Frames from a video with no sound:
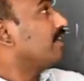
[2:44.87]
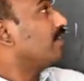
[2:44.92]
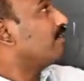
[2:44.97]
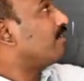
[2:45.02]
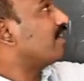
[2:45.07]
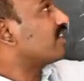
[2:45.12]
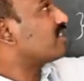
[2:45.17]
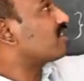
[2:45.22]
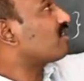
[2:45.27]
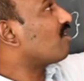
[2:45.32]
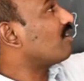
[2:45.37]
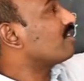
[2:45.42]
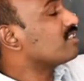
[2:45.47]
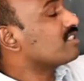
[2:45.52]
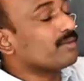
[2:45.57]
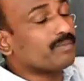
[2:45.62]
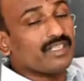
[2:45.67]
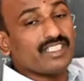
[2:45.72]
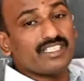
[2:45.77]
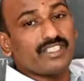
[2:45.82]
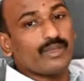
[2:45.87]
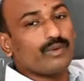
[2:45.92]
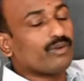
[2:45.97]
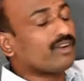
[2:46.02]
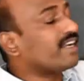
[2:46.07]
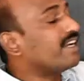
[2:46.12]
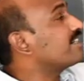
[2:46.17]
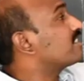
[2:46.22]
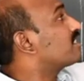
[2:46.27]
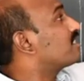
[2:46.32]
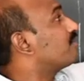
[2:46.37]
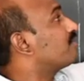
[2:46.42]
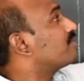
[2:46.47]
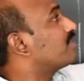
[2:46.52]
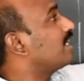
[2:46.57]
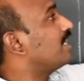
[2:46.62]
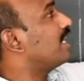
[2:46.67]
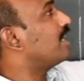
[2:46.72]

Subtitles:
first concept is Euclid's division